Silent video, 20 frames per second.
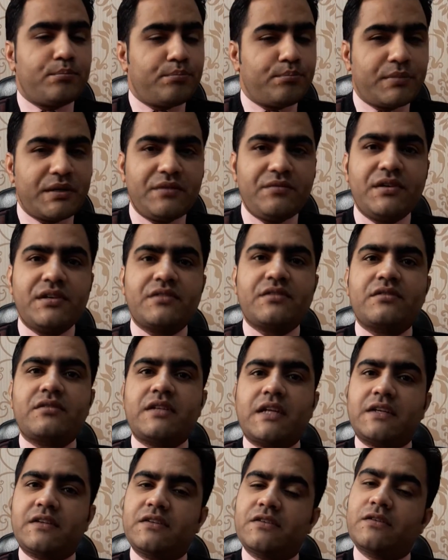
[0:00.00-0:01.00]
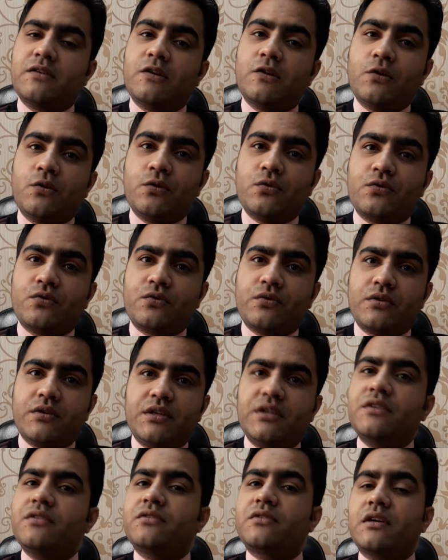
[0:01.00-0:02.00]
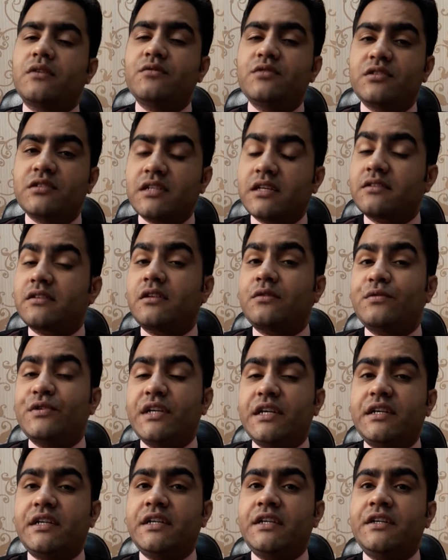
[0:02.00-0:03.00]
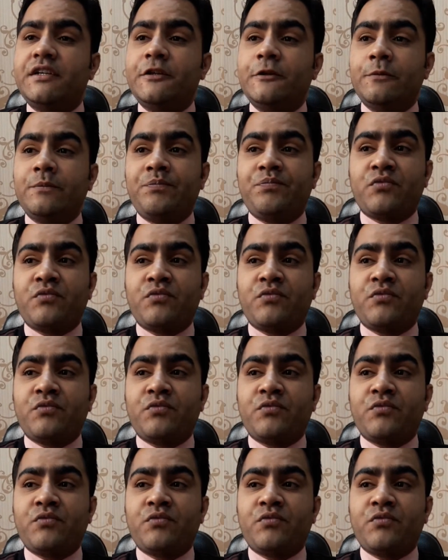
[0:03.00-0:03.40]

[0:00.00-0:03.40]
previous taxation laws, in service tax and VAT,